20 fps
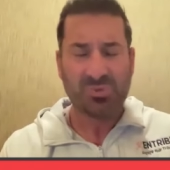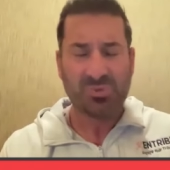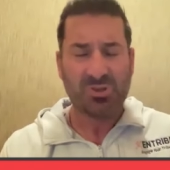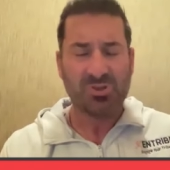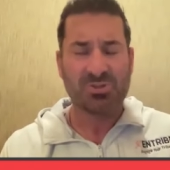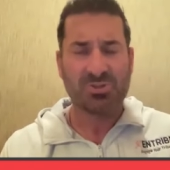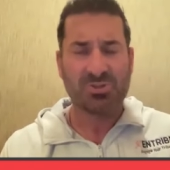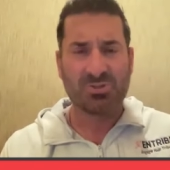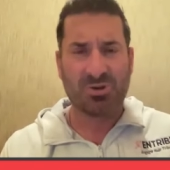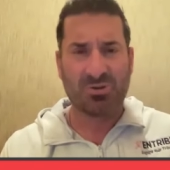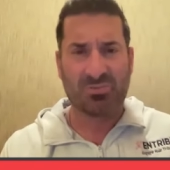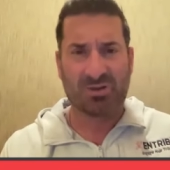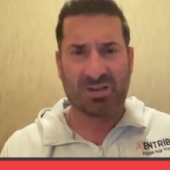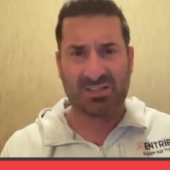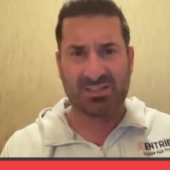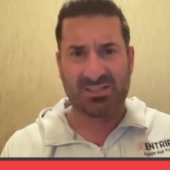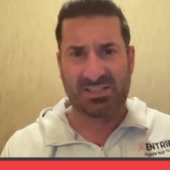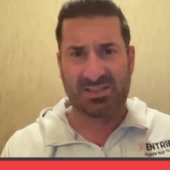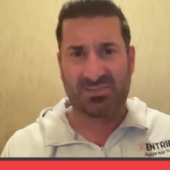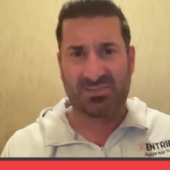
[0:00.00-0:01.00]
too
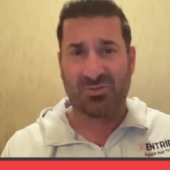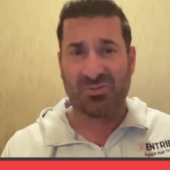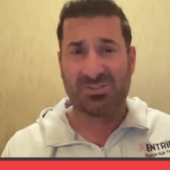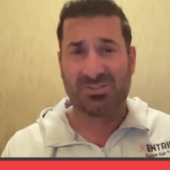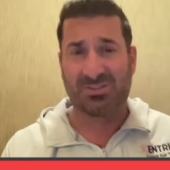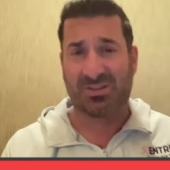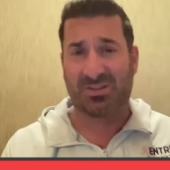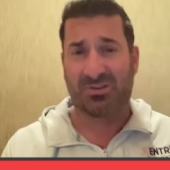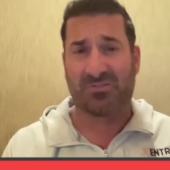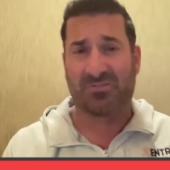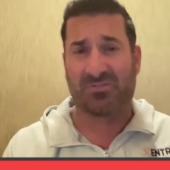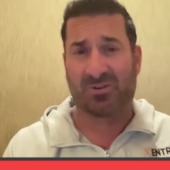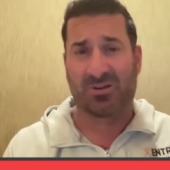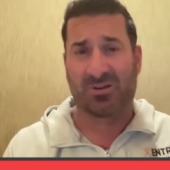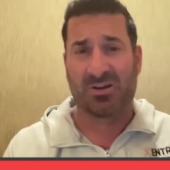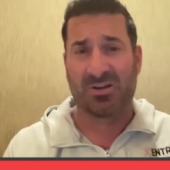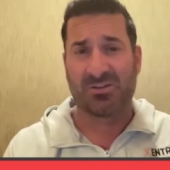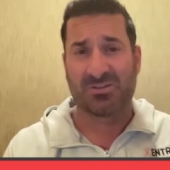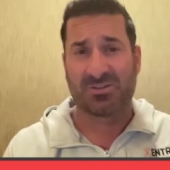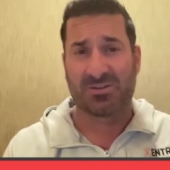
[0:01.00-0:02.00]
robust. And once you get over
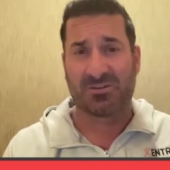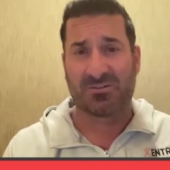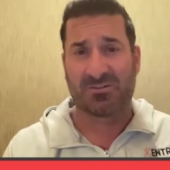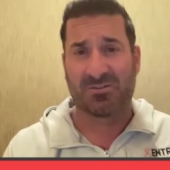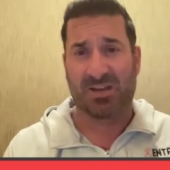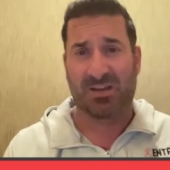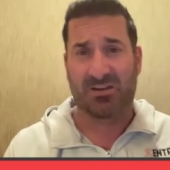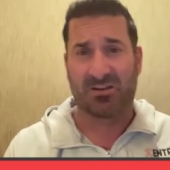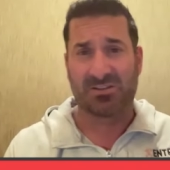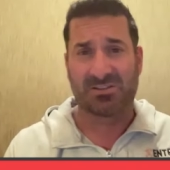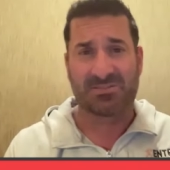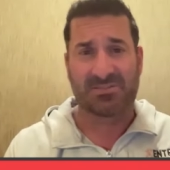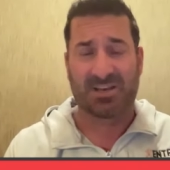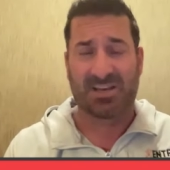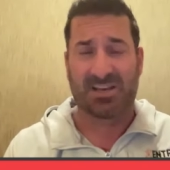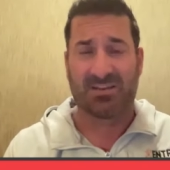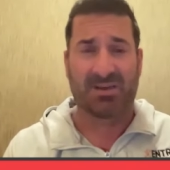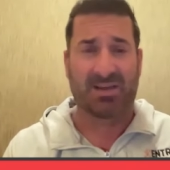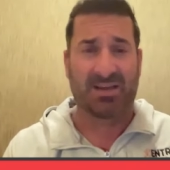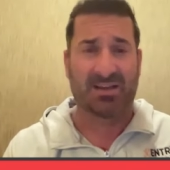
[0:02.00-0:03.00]
100 creators,
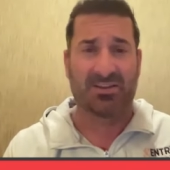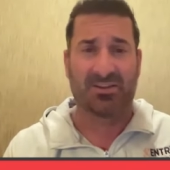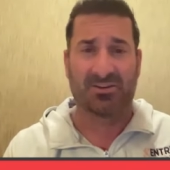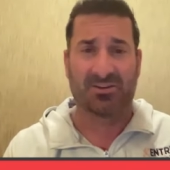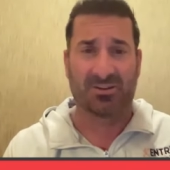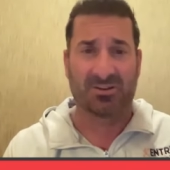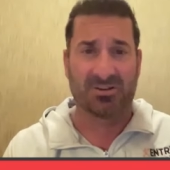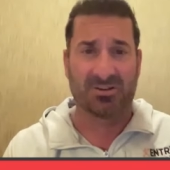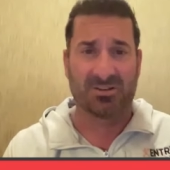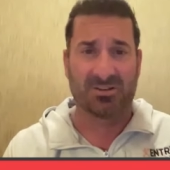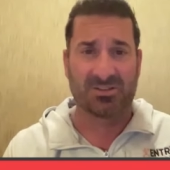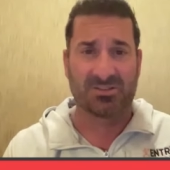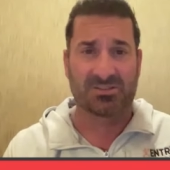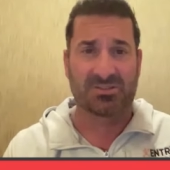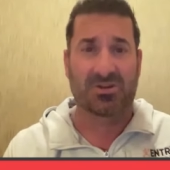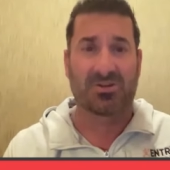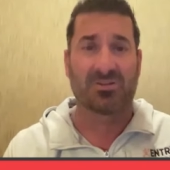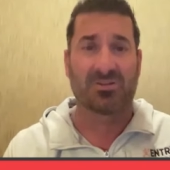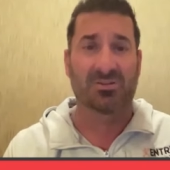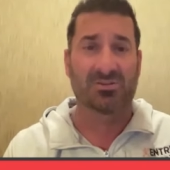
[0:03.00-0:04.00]
forget about it. You're going to
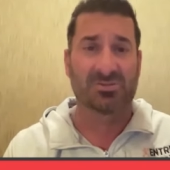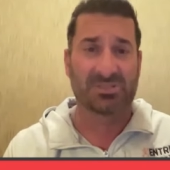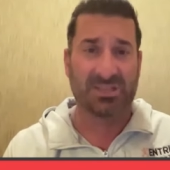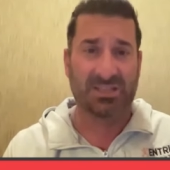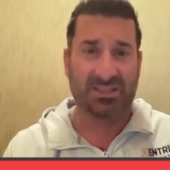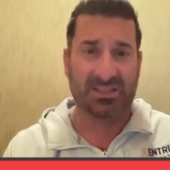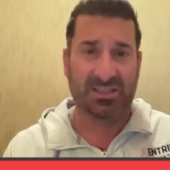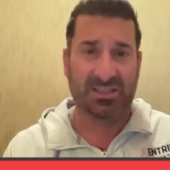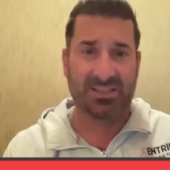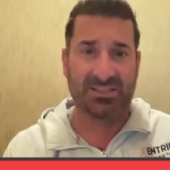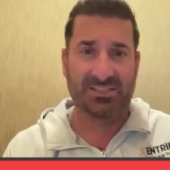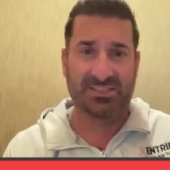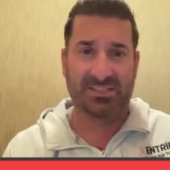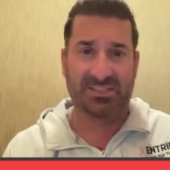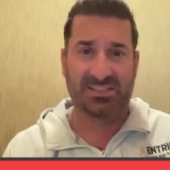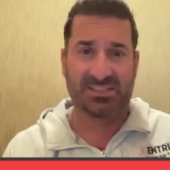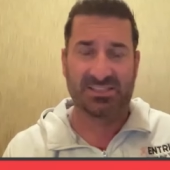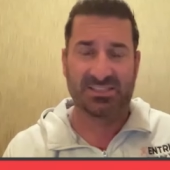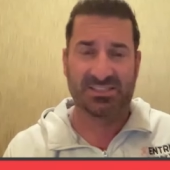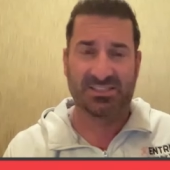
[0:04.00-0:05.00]
start losing things in the
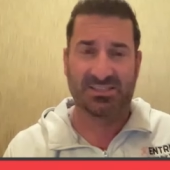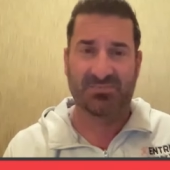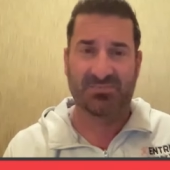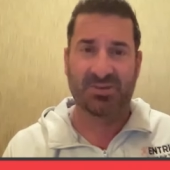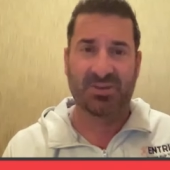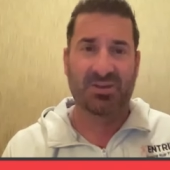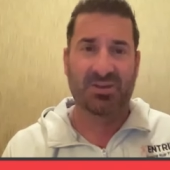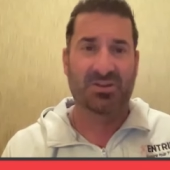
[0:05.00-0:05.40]
system.